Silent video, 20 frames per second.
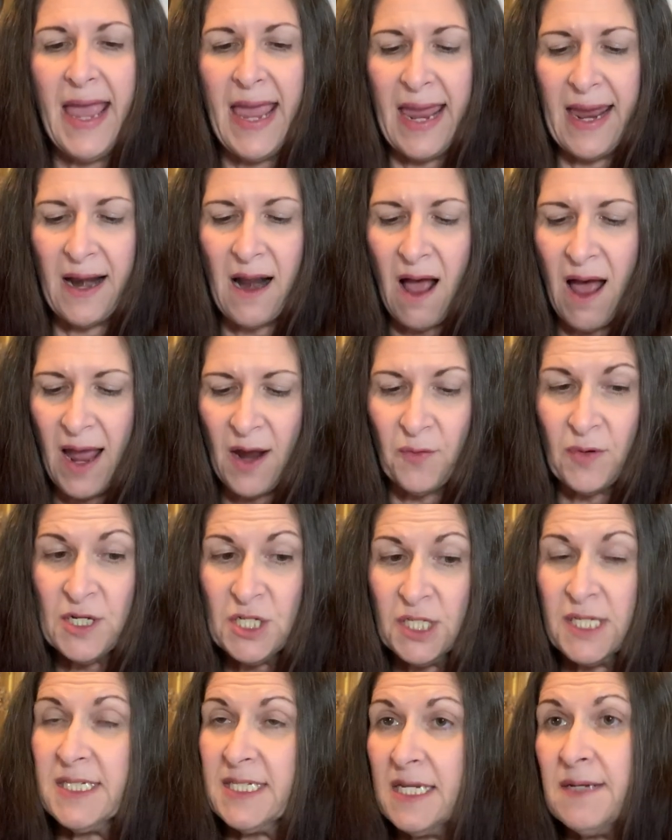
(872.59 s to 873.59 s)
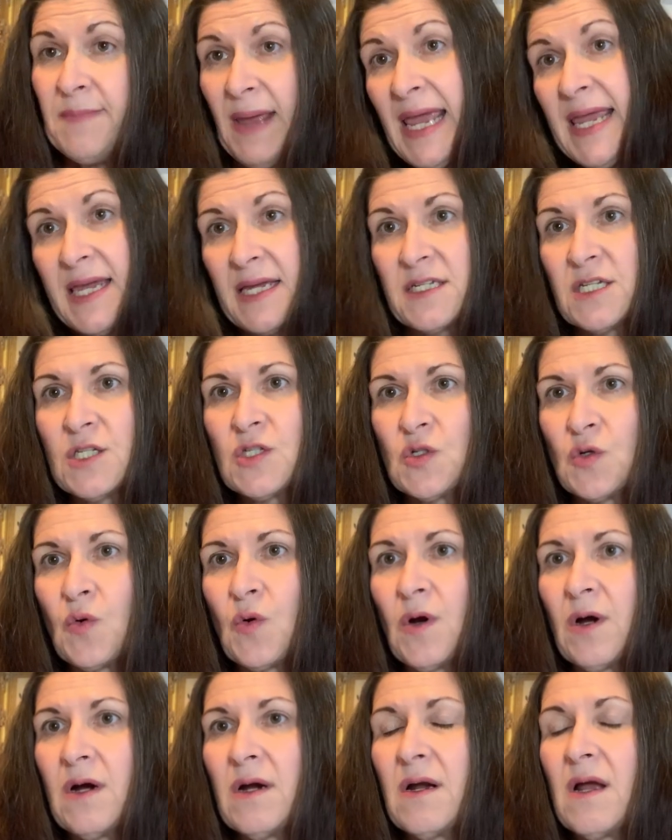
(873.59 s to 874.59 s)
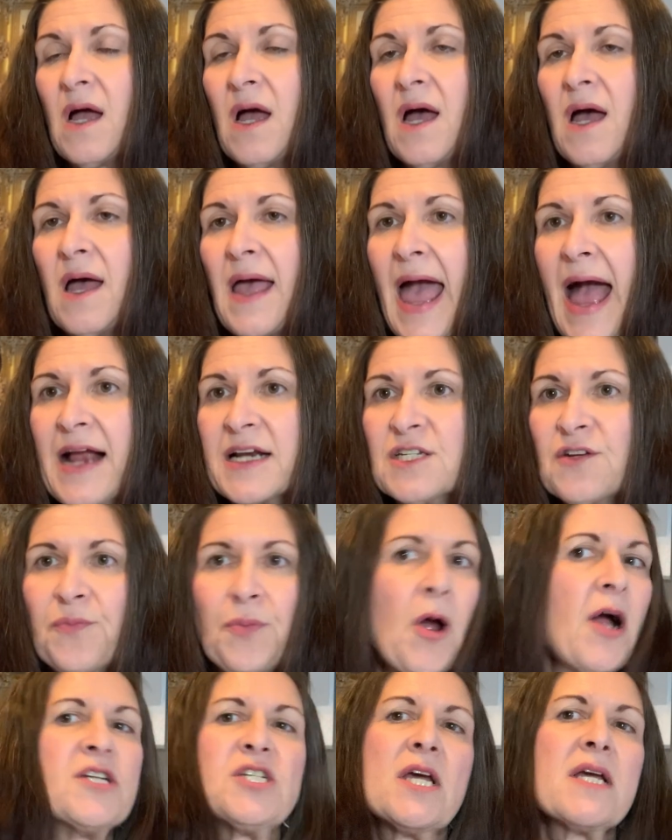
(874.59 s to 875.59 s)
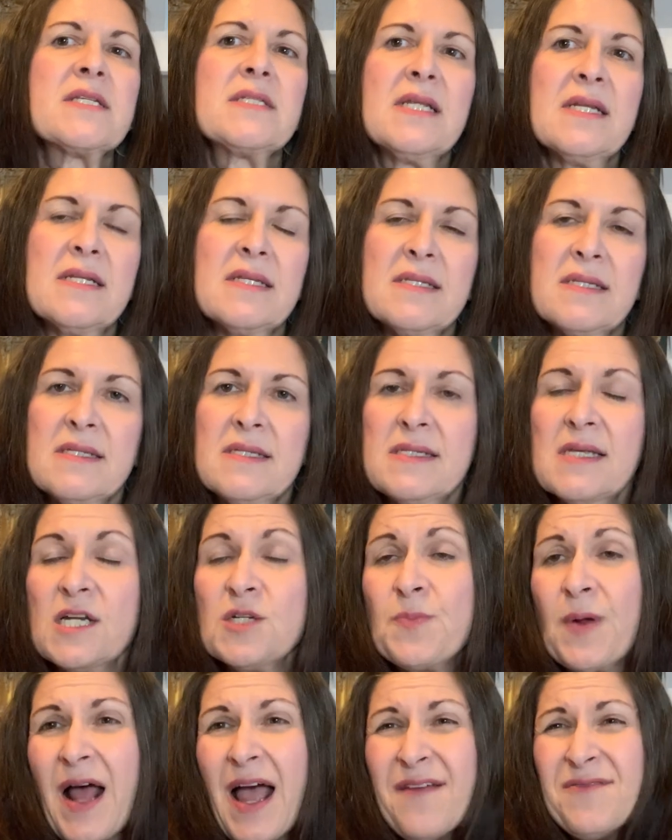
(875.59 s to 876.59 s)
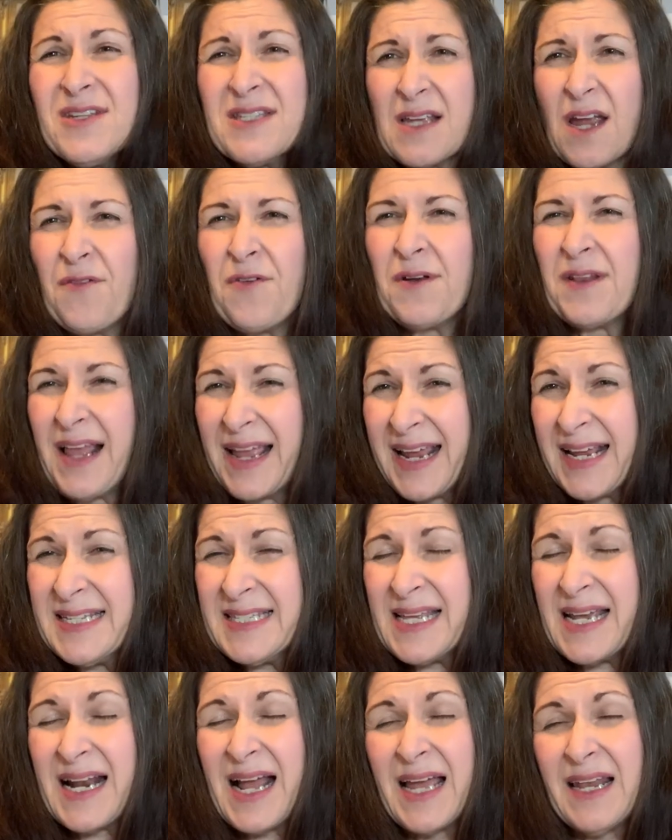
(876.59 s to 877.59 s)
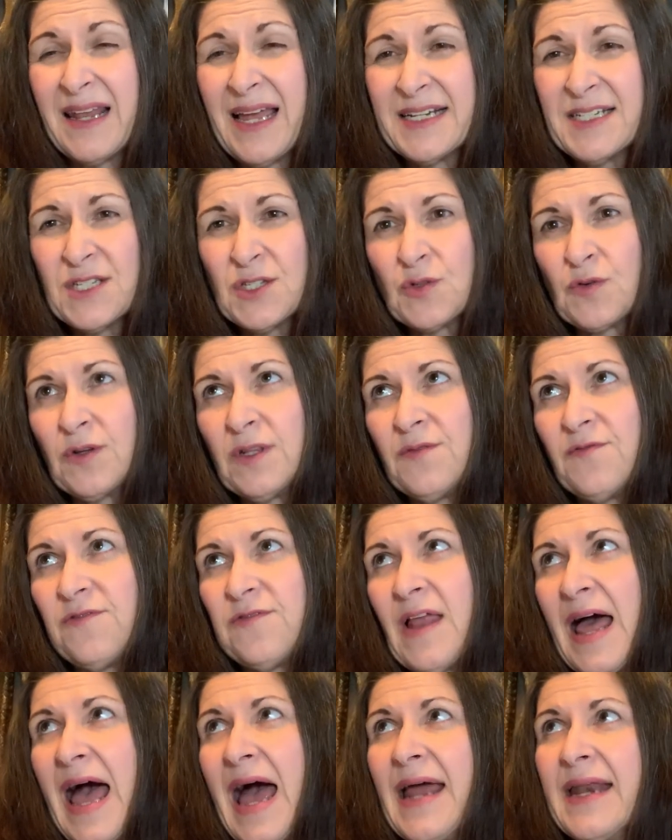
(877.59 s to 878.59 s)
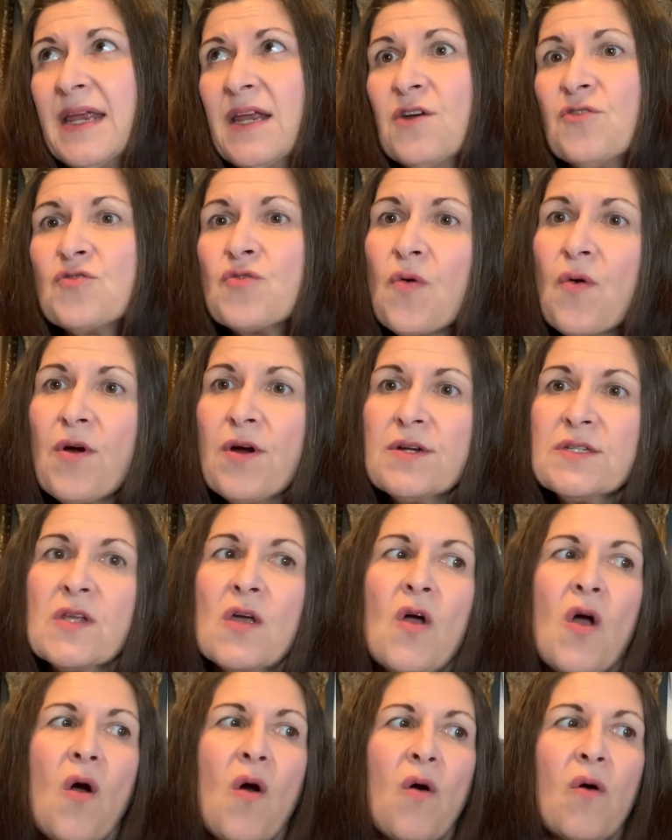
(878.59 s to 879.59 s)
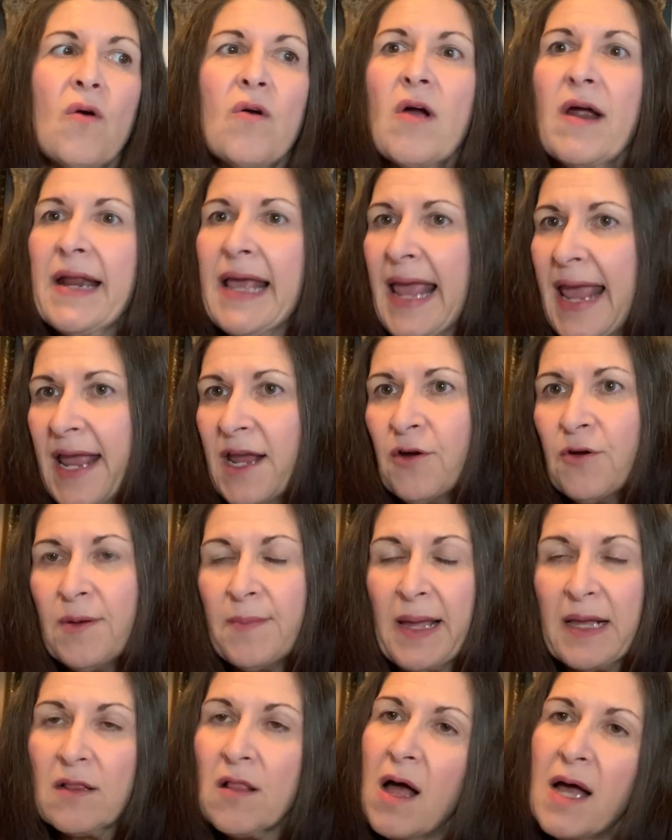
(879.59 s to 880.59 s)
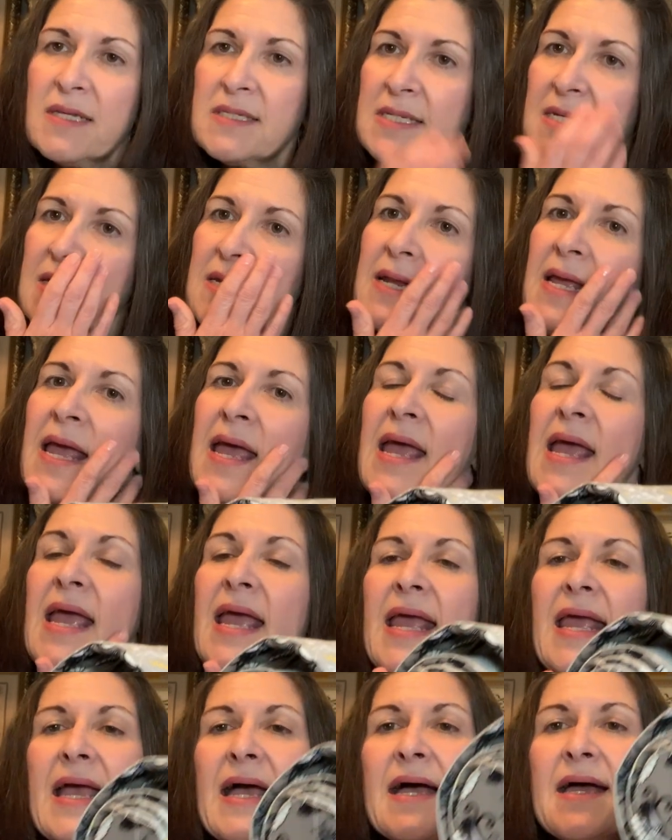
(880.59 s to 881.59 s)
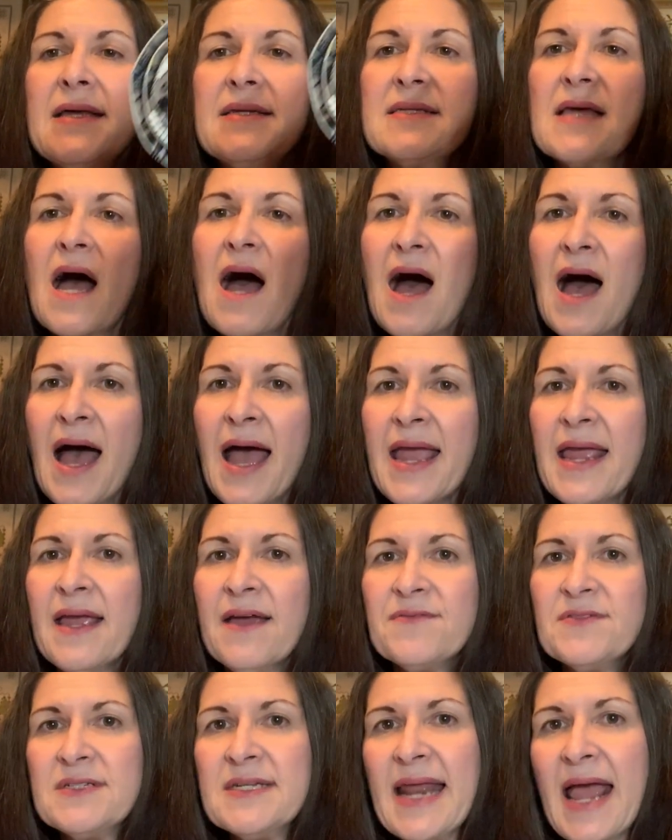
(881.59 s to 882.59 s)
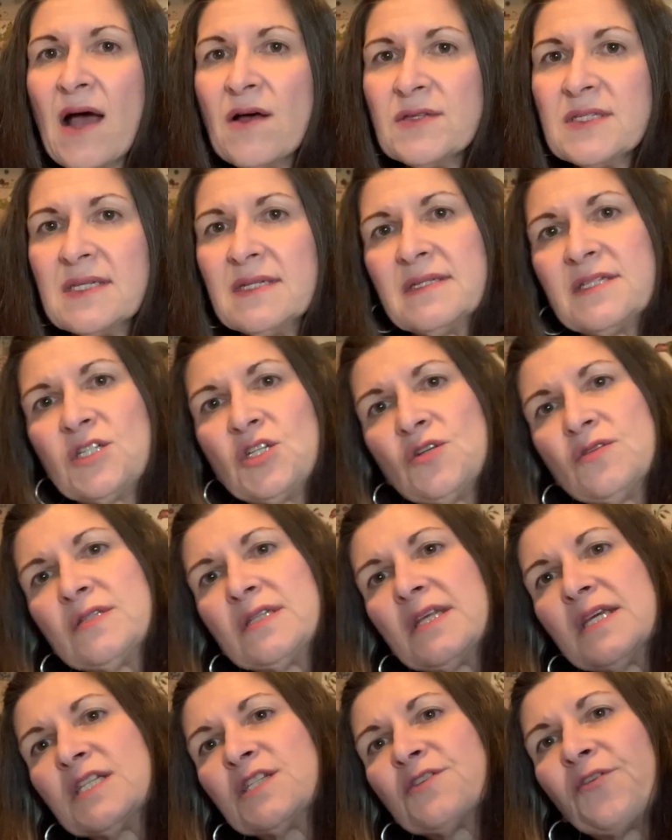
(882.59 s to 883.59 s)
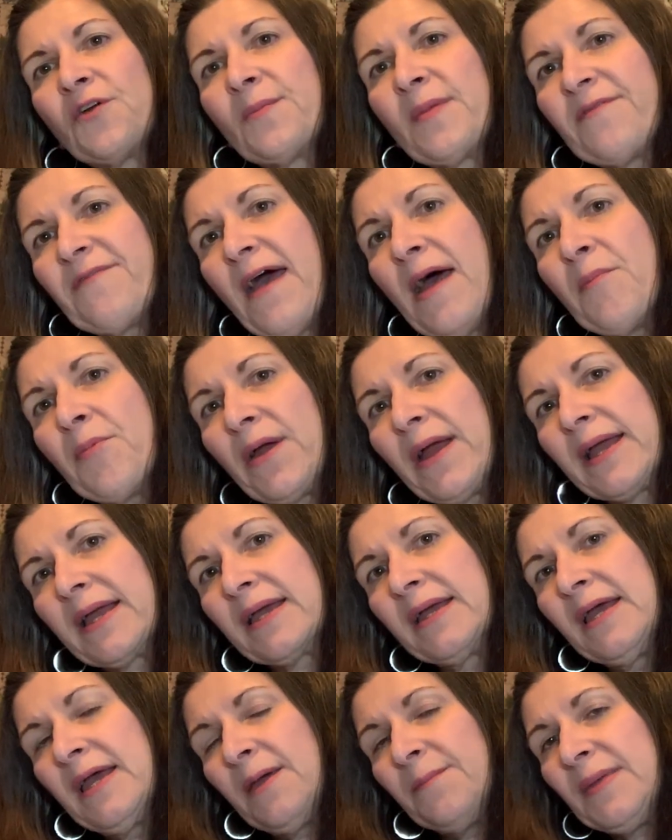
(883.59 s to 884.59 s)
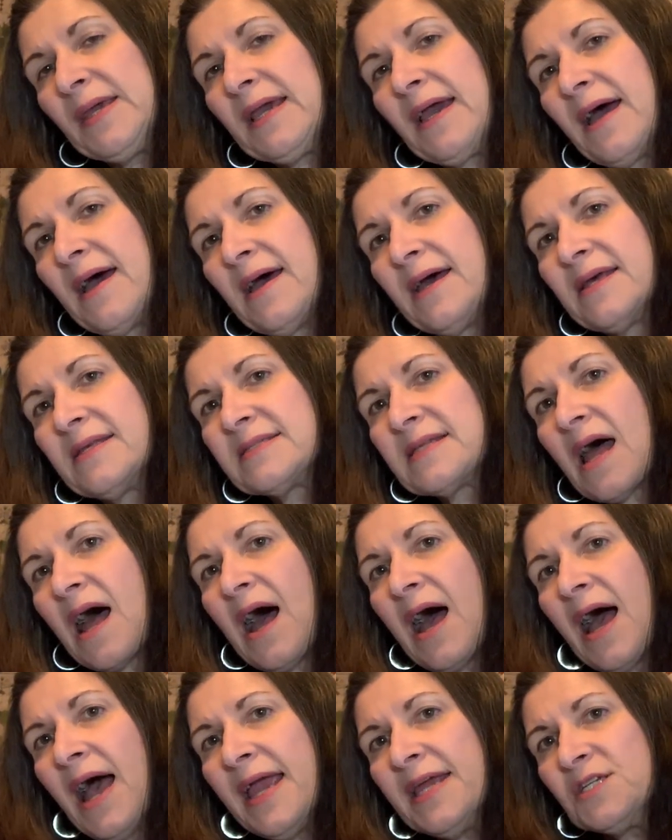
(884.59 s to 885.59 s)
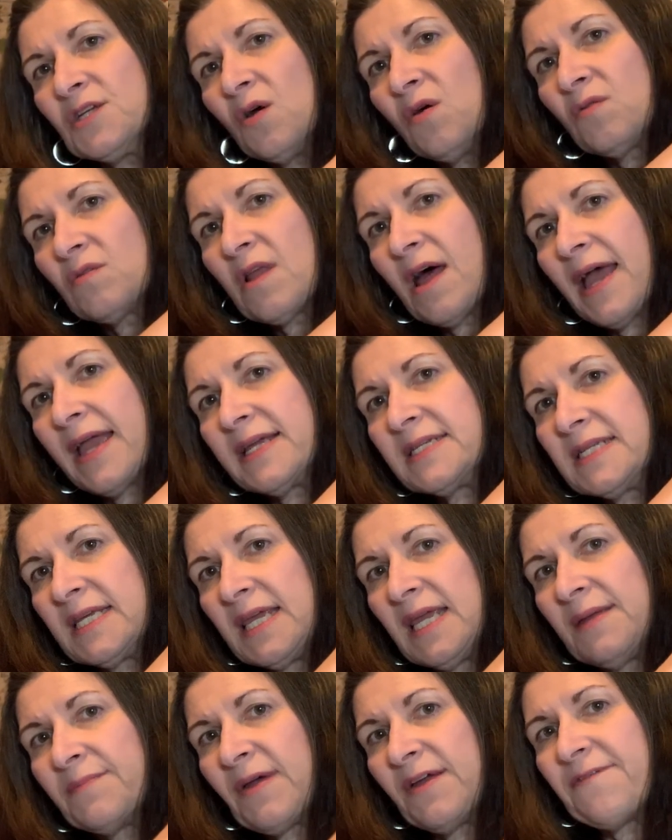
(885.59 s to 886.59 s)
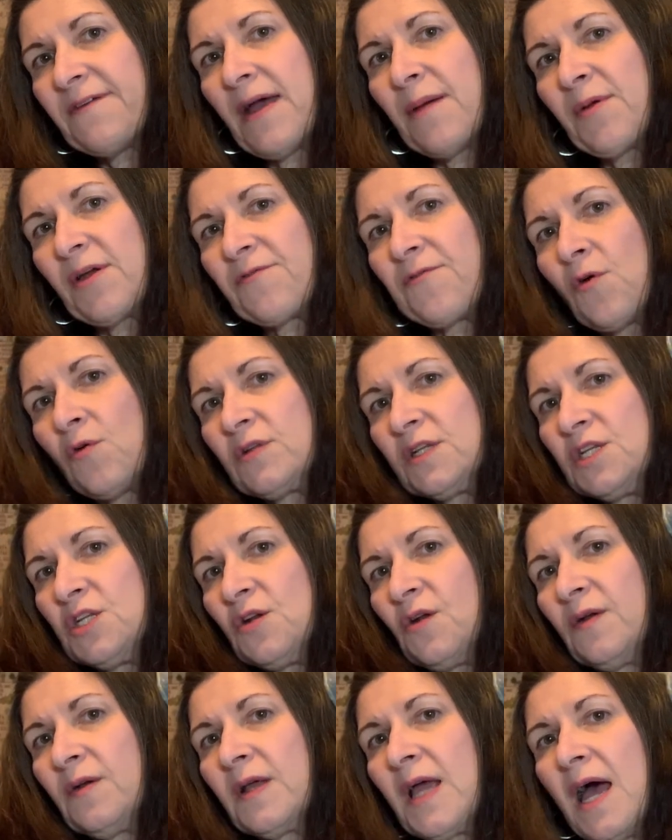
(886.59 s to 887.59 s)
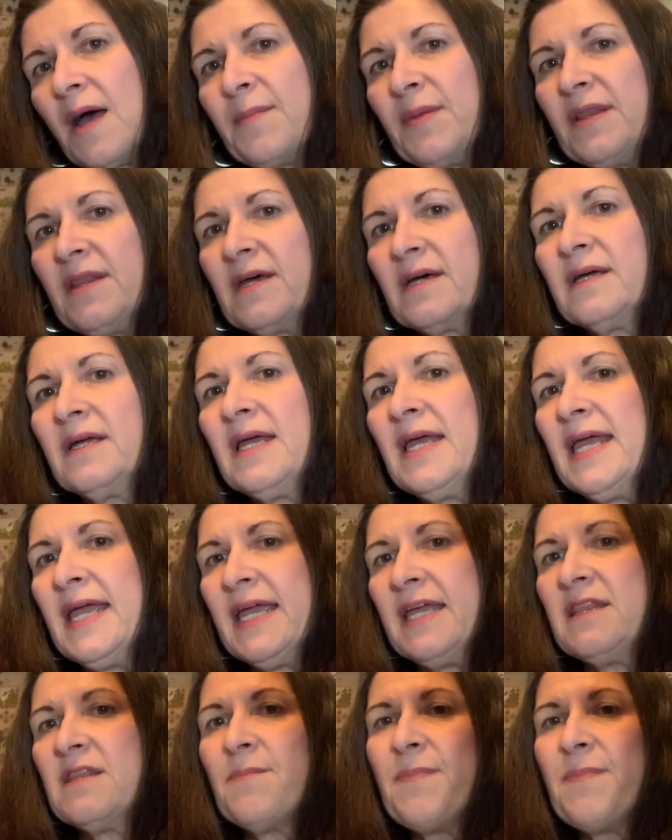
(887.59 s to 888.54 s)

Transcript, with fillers: And I originally did make it to store uh, active projects and such, but I've discovered, like I said, I like to store them flat in drawers or on hanger in my closet. And I have now since used this for my fabric because I don't like to keep my fabric folded. You know, it'll come in the in the